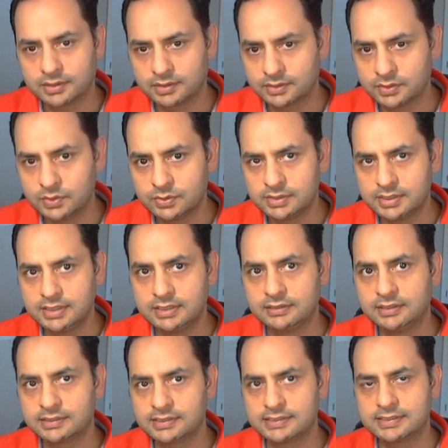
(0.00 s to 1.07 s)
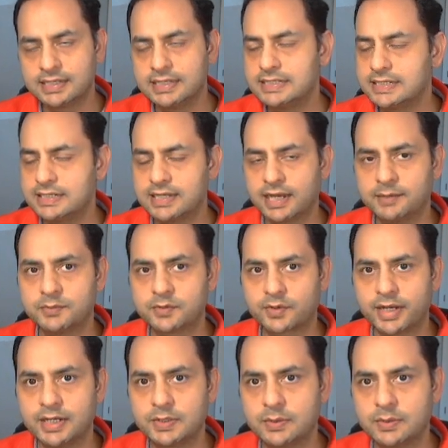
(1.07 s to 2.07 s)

you see this is the agenda I'm trying